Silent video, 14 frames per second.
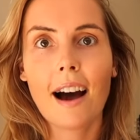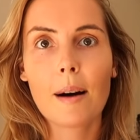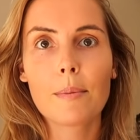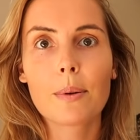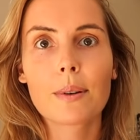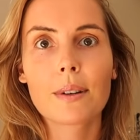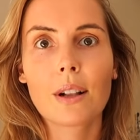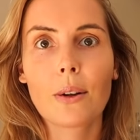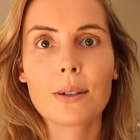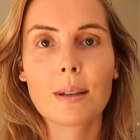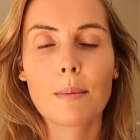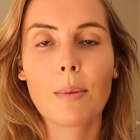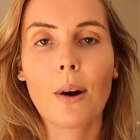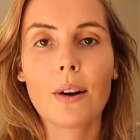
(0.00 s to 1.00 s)
up
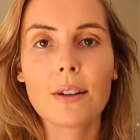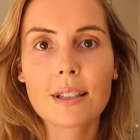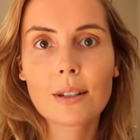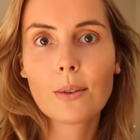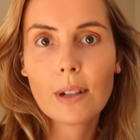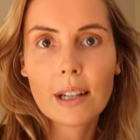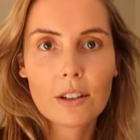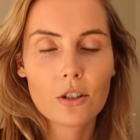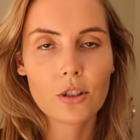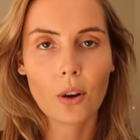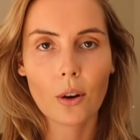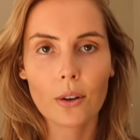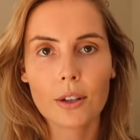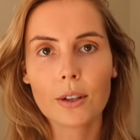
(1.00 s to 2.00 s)
close and personal and
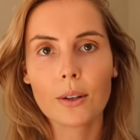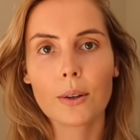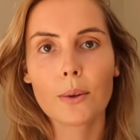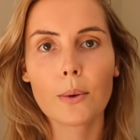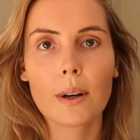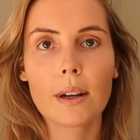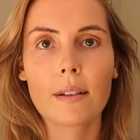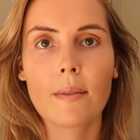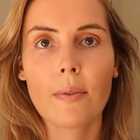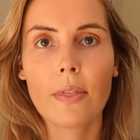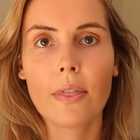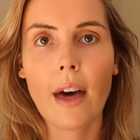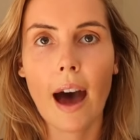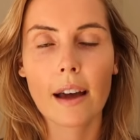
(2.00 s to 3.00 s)
show you
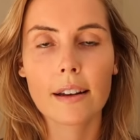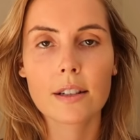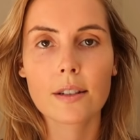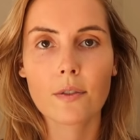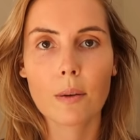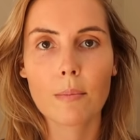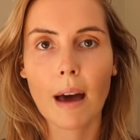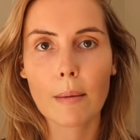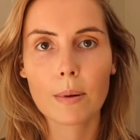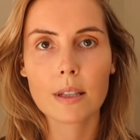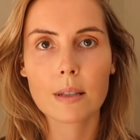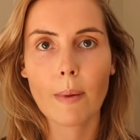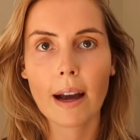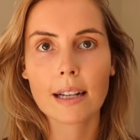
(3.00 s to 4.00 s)
that from that
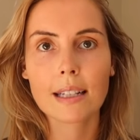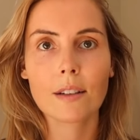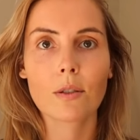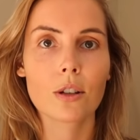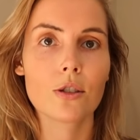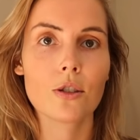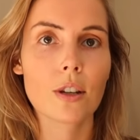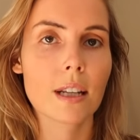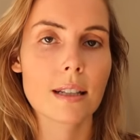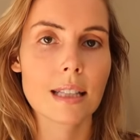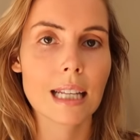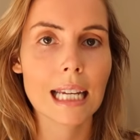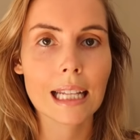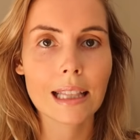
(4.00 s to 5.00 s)
perspective because you can
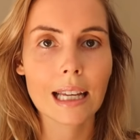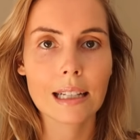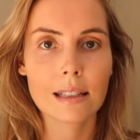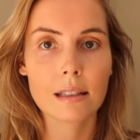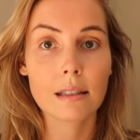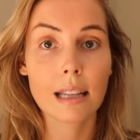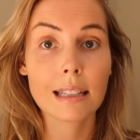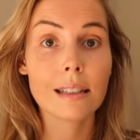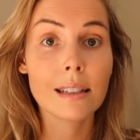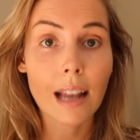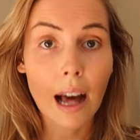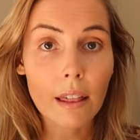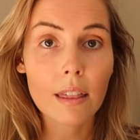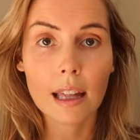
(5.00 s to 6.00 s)
see there's there's
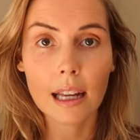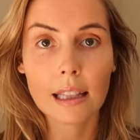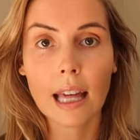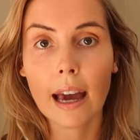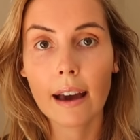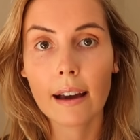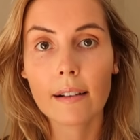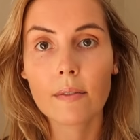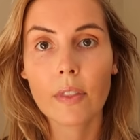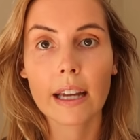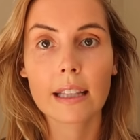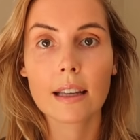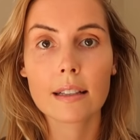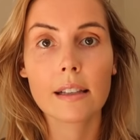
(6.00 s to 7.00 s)
nothing there
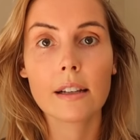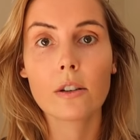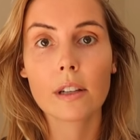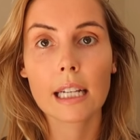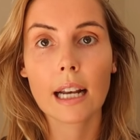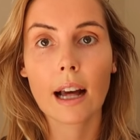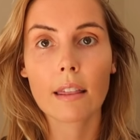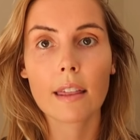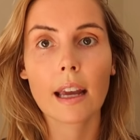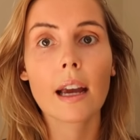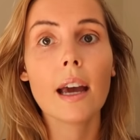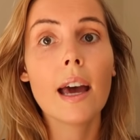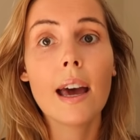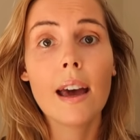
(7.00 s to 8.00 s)
like there's literally
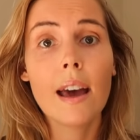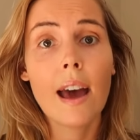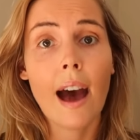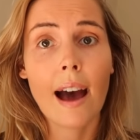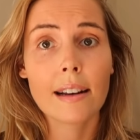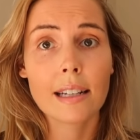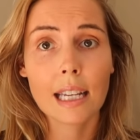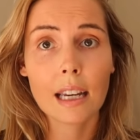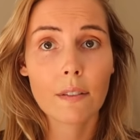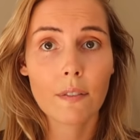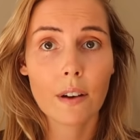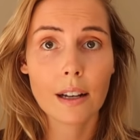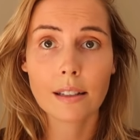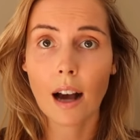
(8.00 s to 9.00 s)
nothing and
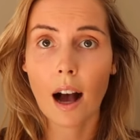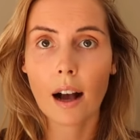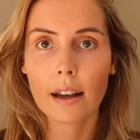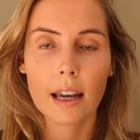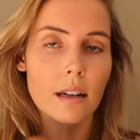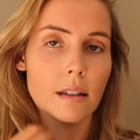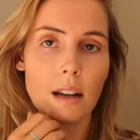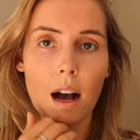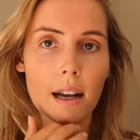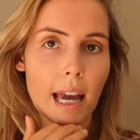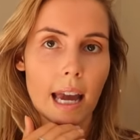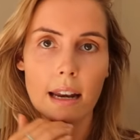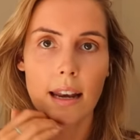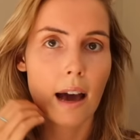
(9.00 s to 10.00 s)
if a dark dark
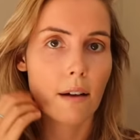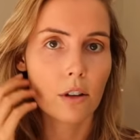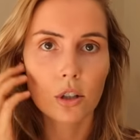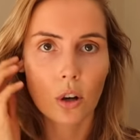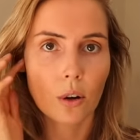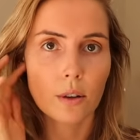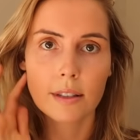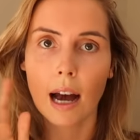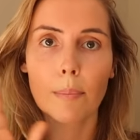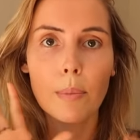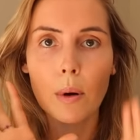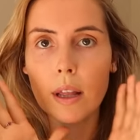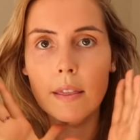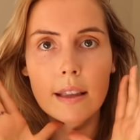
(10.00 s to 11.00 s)
hair never shows
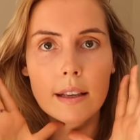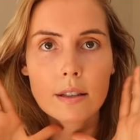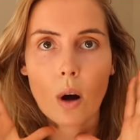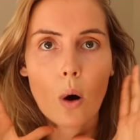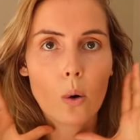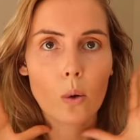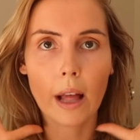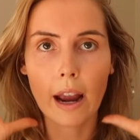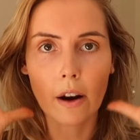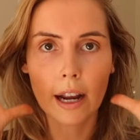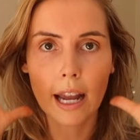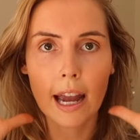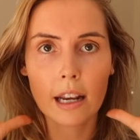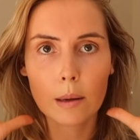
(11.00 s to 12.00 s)
up in this whole
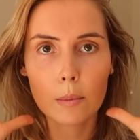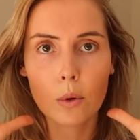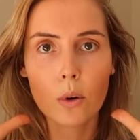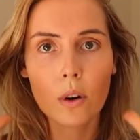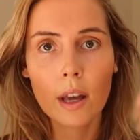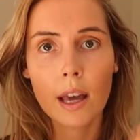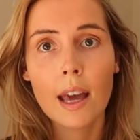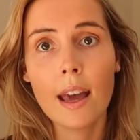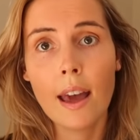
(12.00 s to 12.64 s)
area anymore